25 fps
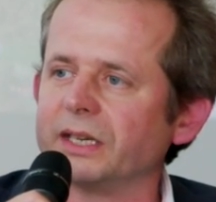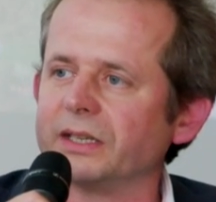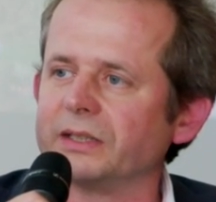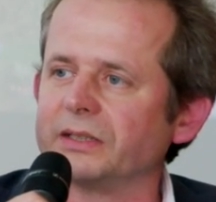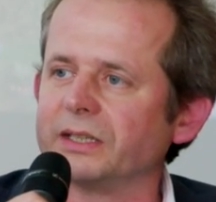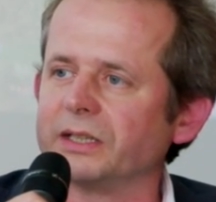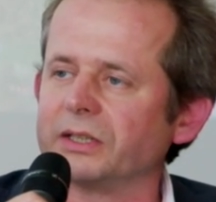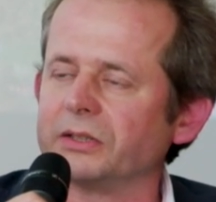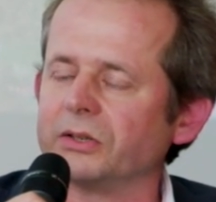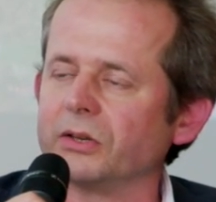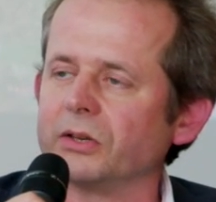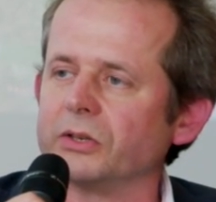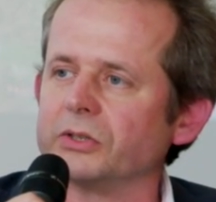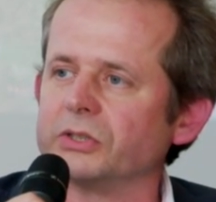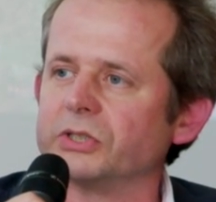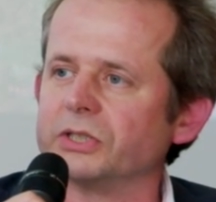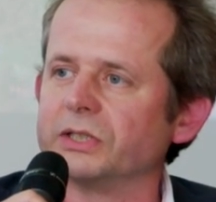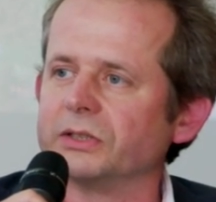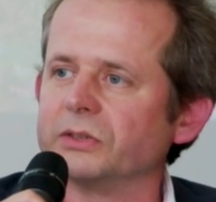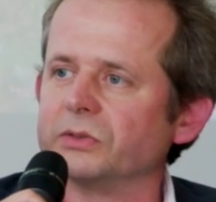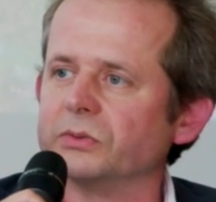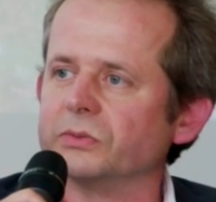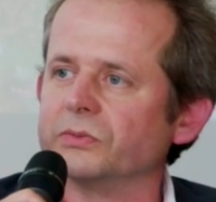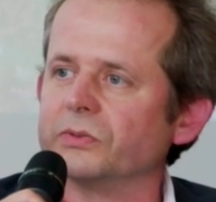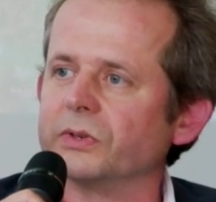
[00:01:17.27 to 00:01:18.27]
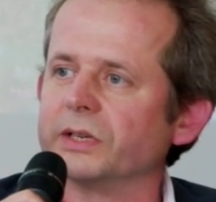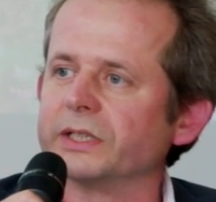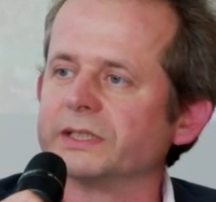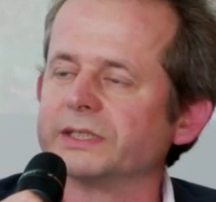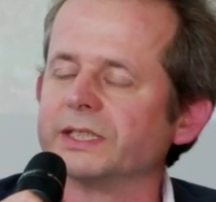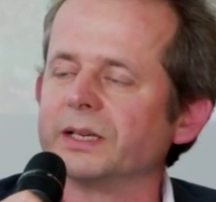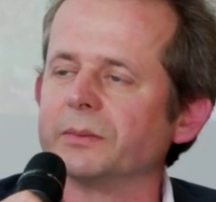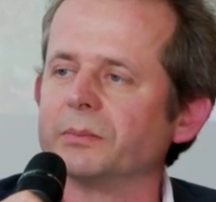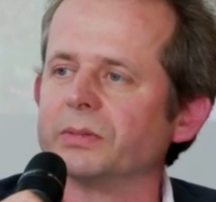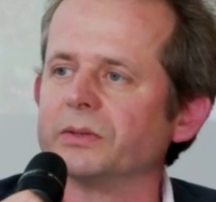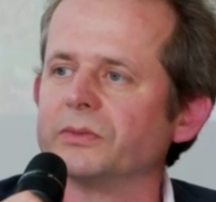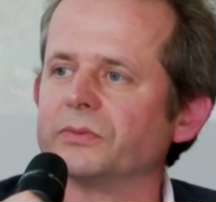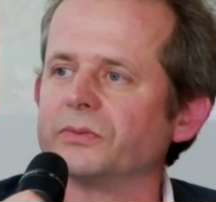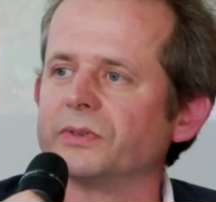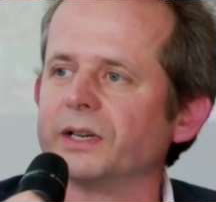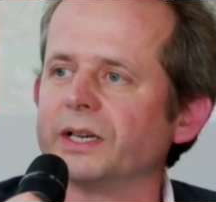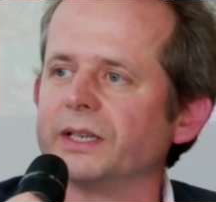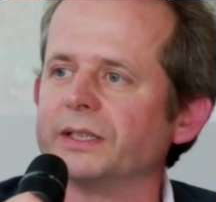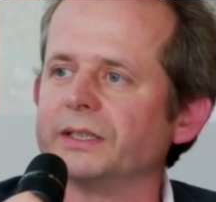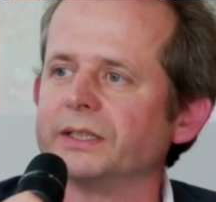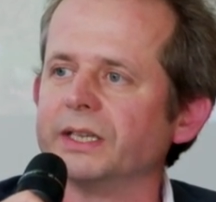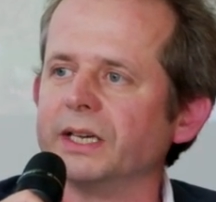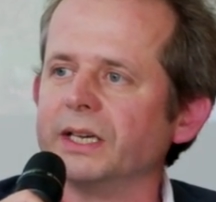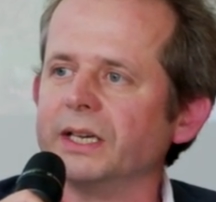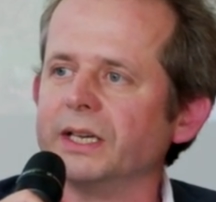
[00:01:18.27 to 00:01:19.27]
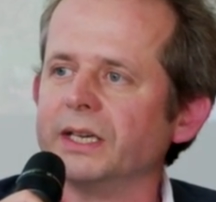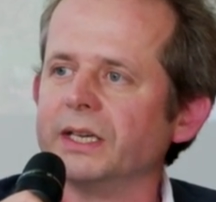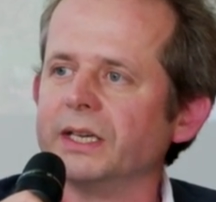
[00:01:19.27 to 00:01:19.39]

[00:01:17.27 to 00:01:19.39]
technology to, for example, find